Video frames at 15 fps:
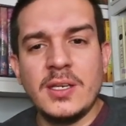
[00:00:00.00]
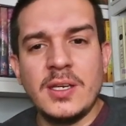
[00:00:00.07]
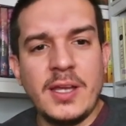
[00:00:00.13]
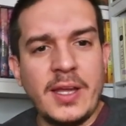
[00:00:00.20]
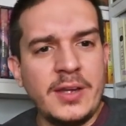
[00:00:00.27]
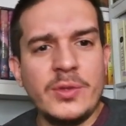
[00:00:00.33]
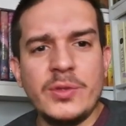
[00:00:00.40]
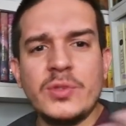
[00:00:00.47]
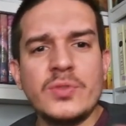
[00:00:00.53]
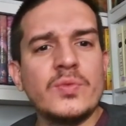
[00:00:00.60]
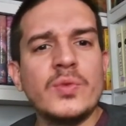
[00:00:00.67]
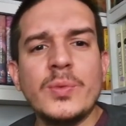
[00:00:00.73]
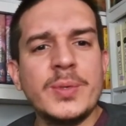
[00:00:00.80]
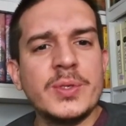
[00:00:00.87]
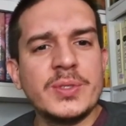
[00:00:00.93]
I know there's
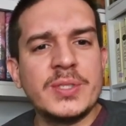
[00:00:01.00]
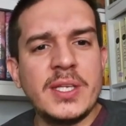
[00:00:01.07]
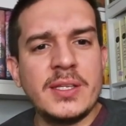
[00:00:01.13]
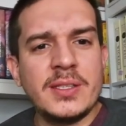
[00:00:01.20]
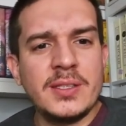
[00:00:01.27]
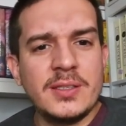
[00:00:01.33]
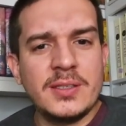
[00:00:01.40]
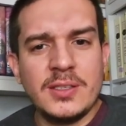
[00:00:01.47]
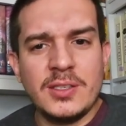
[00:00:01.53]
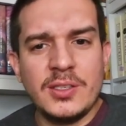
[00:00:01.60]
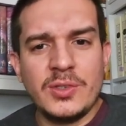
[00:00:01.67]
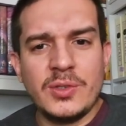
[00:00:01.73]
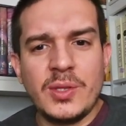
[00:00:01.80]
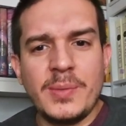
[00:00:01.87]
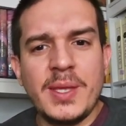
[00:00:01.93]
rumors that,
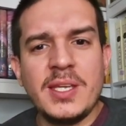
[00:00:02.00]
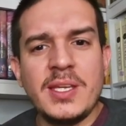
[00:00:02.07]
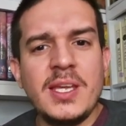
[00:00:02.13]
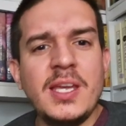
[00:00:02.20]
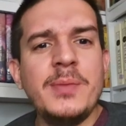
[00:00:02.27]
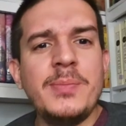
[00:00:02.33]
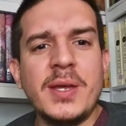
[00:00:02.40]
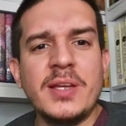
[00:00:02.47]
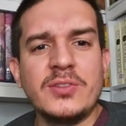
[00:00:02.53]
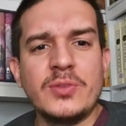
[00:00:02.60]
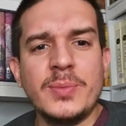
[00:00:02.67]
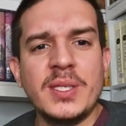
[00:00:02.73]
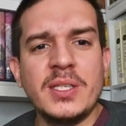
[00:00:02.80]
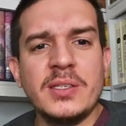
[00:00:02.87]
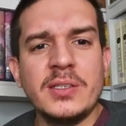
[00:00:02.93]
they may keep Ezra
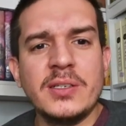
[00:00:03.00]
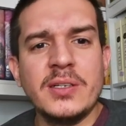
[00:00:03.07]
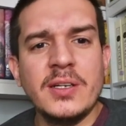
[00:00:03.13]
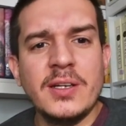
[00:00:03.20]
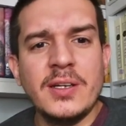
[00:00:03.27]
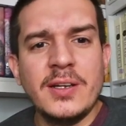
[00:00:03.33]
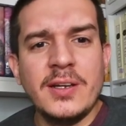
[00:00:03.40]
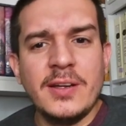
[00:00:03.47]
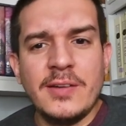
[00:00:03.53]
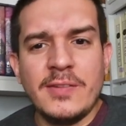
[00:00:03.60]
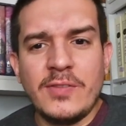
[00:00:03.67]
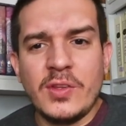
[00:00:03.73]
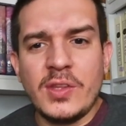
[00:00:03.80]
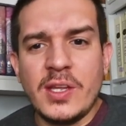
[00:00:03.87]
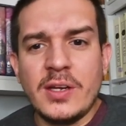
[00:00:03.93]
Miller
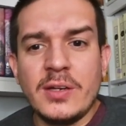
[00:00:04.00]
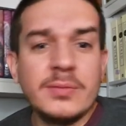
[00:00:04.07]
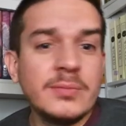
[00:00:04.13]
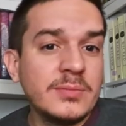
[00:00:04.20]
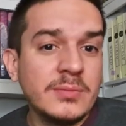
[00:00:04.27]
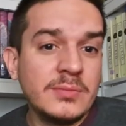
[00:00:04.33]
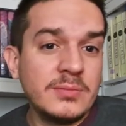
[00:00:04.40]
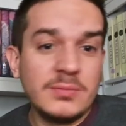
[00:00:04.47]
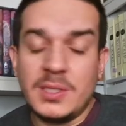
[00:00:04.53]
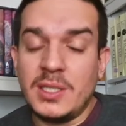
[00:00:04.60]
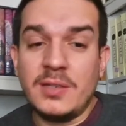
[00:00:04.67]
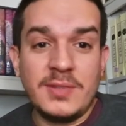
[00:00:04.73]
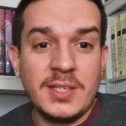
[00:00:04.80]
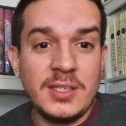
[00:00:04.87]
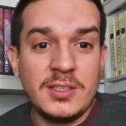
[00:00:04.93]
for there, and
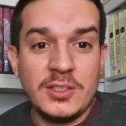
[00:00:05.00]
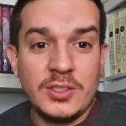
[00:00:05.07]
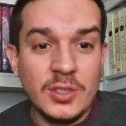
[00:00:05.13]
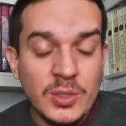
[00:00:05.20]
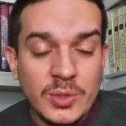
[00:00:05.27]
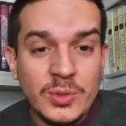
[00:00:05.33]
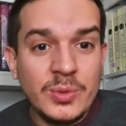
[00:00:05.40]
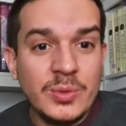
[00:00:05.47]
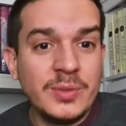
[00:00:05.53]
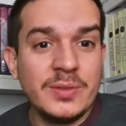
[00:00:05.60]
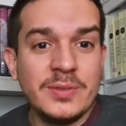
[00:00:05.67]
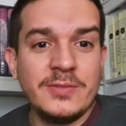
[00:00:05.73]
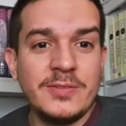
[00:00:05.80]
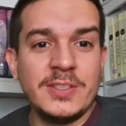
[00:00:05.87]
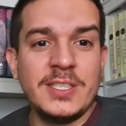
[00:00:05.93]
if they do,
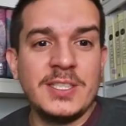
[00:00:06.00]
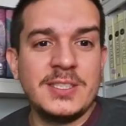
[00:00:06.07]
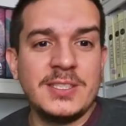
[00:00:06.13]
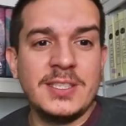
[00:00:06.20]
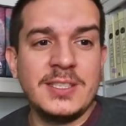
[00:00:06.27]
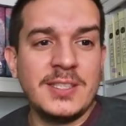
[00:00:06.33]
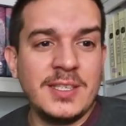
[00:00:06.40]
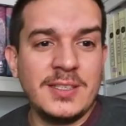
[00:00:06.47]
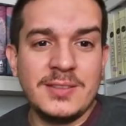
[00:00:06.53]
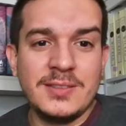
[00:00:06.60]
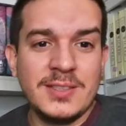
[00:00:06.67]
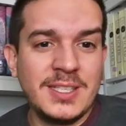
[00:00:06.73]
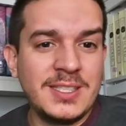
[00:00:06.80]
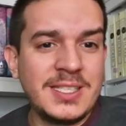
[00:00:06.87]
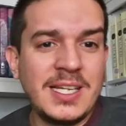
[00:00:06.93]
for DC, then
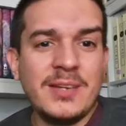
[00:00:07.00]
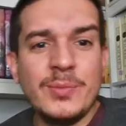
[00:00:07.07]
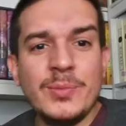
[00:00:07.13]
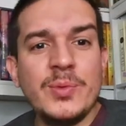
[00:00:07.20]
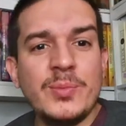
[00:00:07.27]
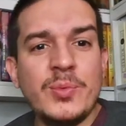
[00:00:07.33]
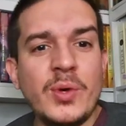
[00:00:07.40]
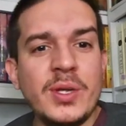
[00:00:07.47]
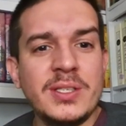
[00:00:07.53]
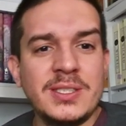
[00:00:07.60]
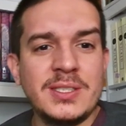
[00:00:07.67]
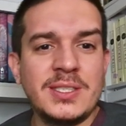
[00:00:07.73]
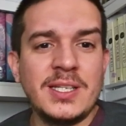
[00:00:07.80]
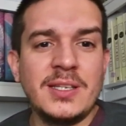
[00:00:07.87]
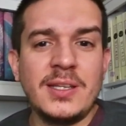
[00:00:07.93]
that's kind of a moot point to
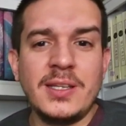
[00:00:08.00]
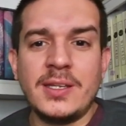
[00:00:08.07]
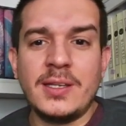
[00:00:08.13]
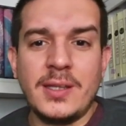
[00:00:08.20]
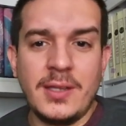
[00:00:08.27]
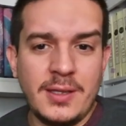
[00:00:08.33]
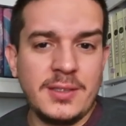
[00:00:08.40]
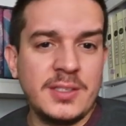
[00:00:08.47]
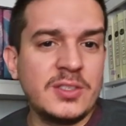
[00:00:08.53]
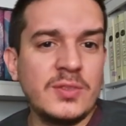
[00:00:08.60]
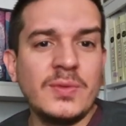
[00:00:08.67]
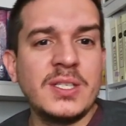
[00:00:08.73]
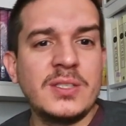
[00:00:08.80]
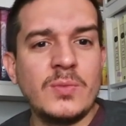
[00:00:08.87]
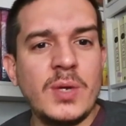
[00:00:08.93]
say, like, hey, there's a
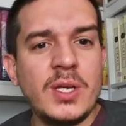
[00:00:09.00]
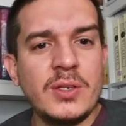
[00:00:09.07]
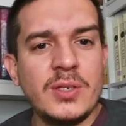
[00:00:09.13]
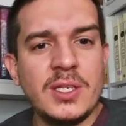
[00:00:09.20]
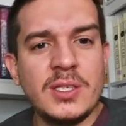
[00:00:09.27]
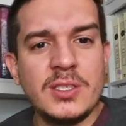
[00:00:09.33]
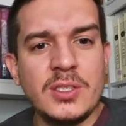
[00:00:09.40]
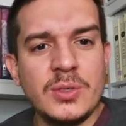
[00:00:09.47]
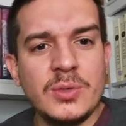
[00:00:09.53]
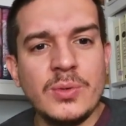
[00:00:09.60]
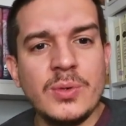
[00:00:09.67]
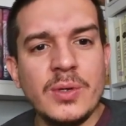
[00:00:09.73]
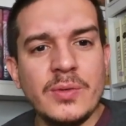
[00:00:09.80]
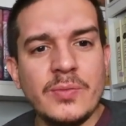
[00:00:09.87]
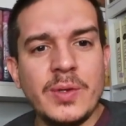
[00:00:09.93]
reason why you need to
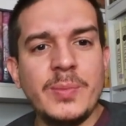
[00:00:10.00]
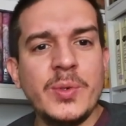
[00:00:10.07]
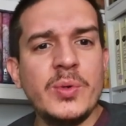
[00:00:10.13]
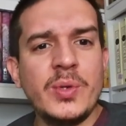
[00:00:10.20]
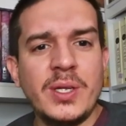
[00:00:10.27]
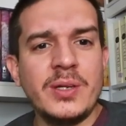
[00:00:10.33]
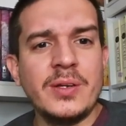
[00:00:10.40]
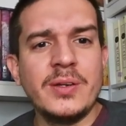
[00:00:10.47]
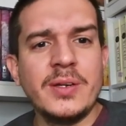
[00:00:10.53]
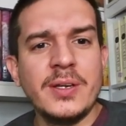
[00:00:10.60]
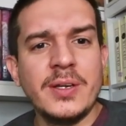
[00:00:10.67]
reboot here.